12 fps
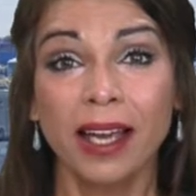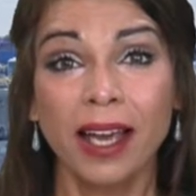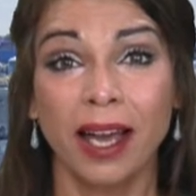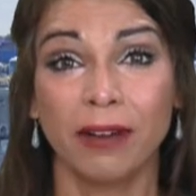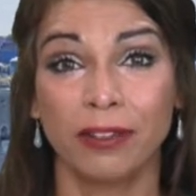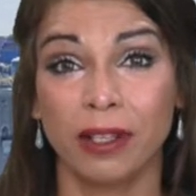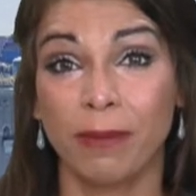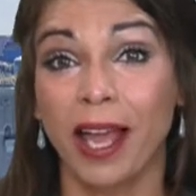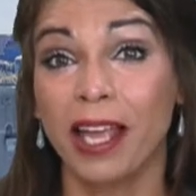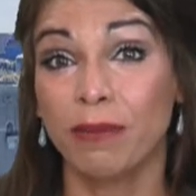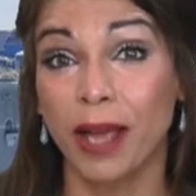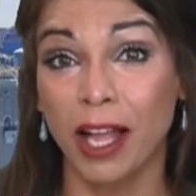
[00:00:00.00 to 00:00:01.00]
after the
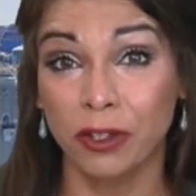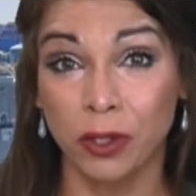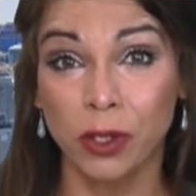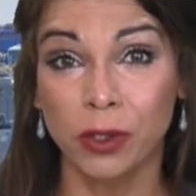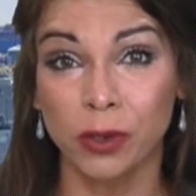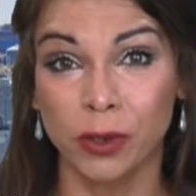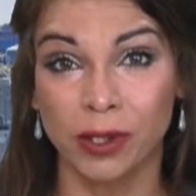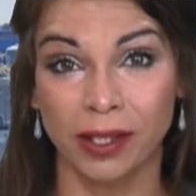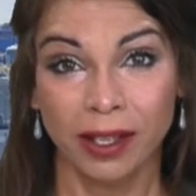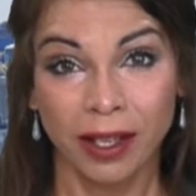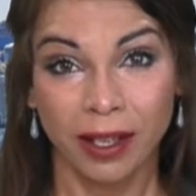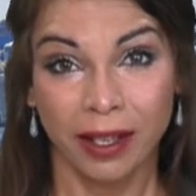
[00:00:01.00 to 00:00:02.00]
PayPal news.
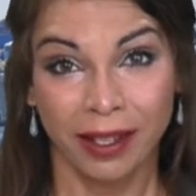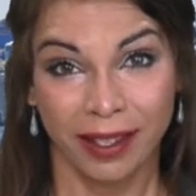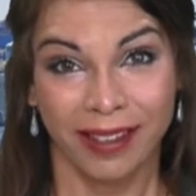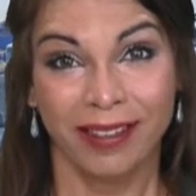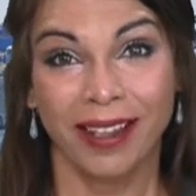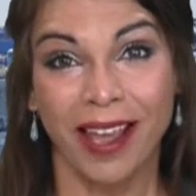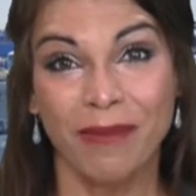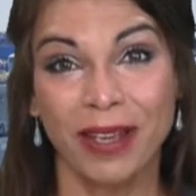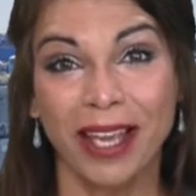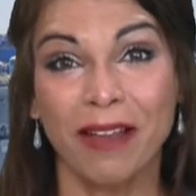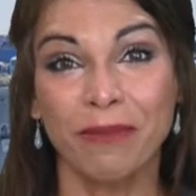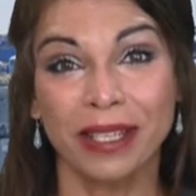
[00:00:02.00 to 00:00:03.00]
The gaming
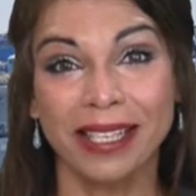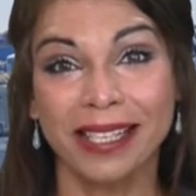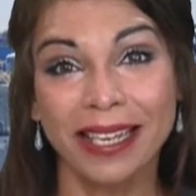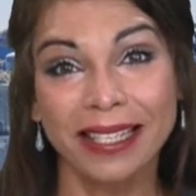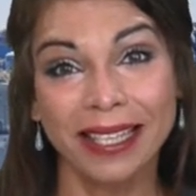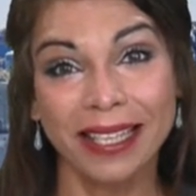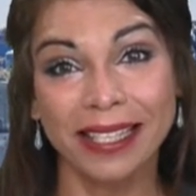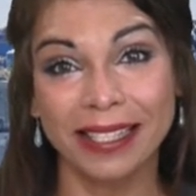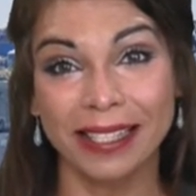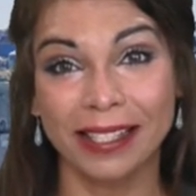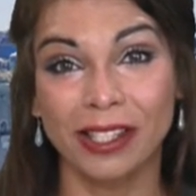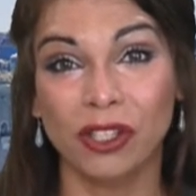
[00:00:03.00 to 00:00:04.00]
company
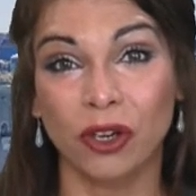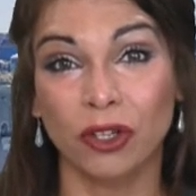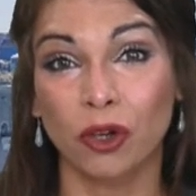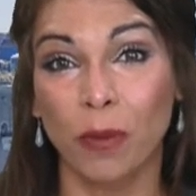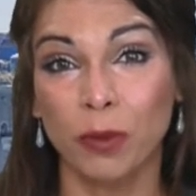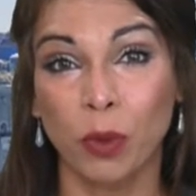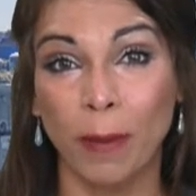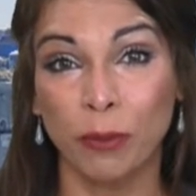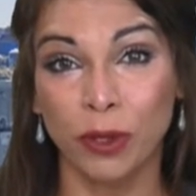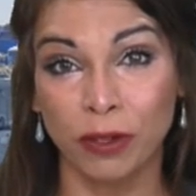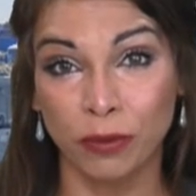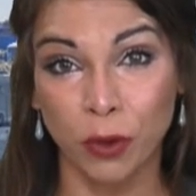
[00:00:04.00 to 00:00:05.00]
NetEase's stock dropped
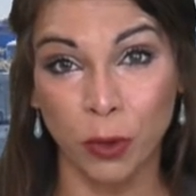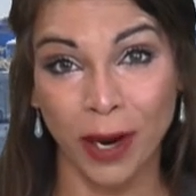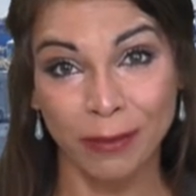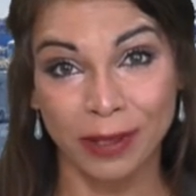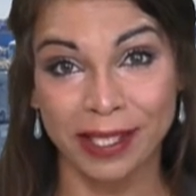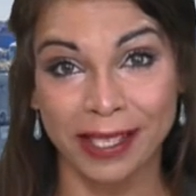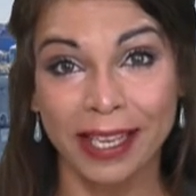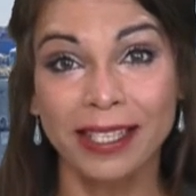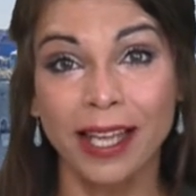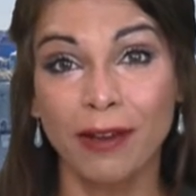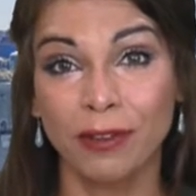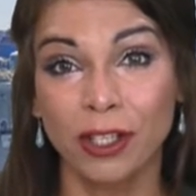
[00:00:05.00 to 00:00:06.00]
1.48%
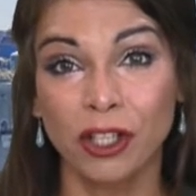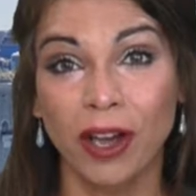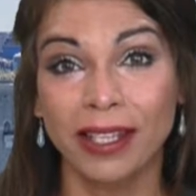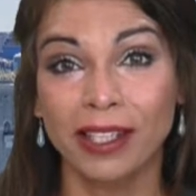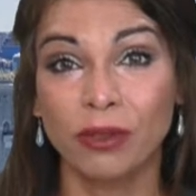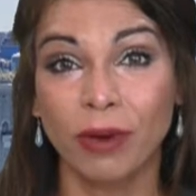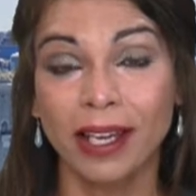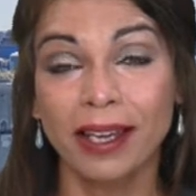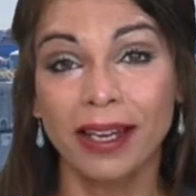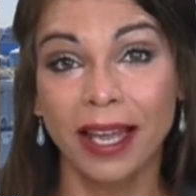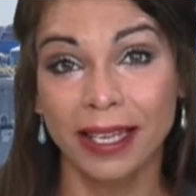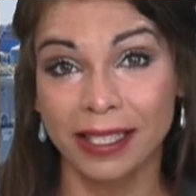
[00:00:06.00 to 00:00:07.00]
after the Chinese
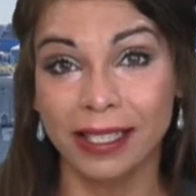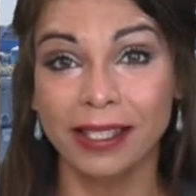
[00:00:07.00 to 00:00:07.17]
regulators